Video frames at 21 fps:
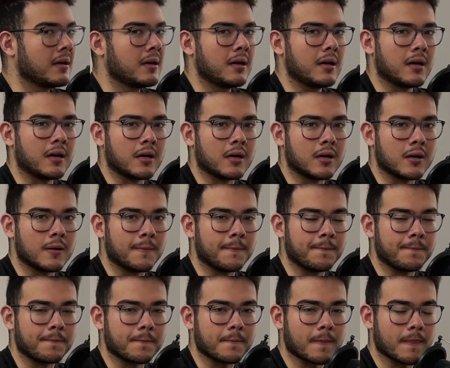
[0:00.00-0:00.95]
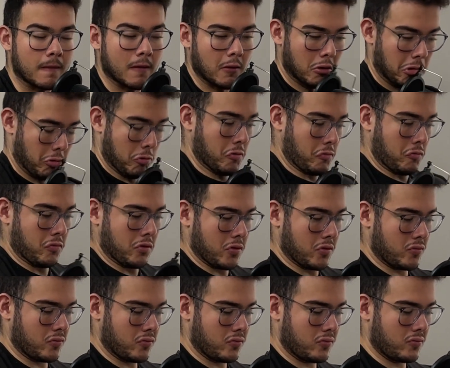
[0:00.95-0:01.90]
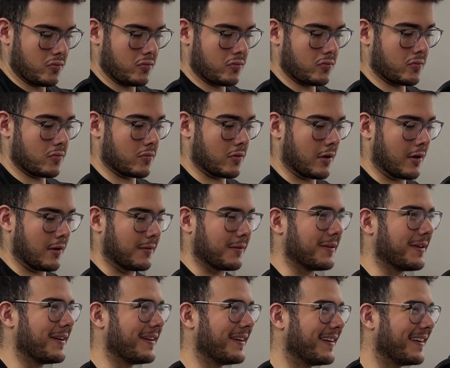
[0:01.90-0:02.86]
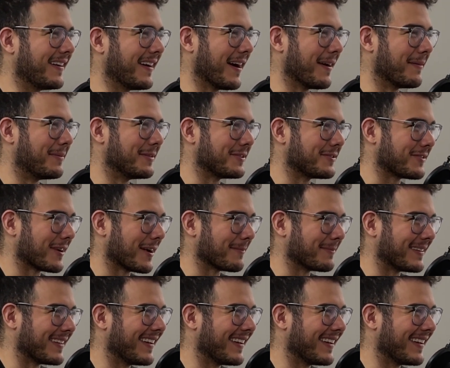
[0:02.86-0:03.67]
Whoa. Oh, I almost dropped it.